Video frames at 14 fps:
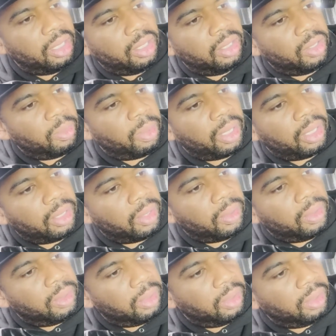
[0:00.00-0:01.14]
little by little.
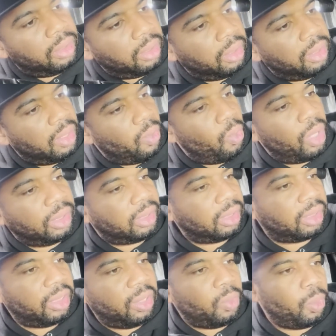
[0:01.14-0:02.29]
Once the
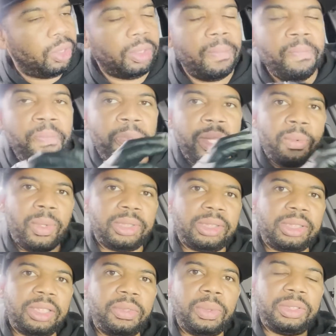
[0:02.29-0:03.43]
steering wheel
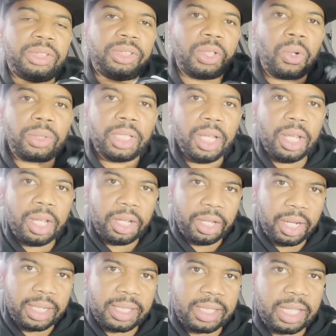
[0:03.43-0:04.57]
is soaked, you're
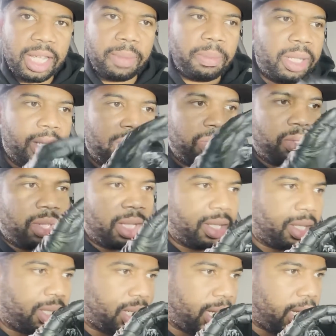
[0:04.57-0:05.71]
going to see it because you can
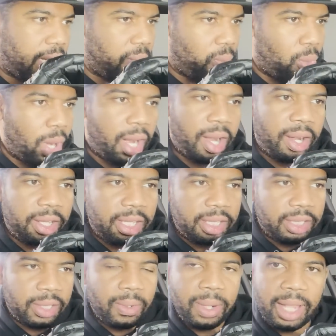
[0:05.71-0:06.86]
see where the
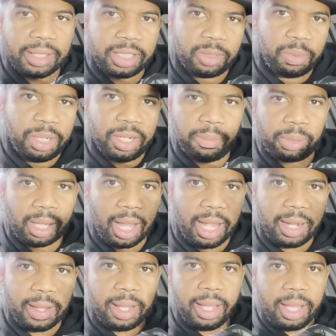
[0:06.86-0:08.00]
Stone X is being applied.
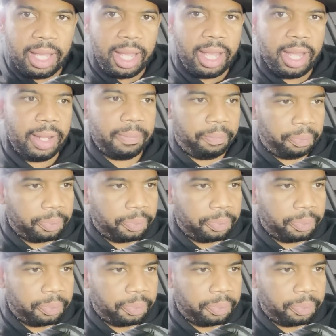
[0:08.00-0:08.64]
And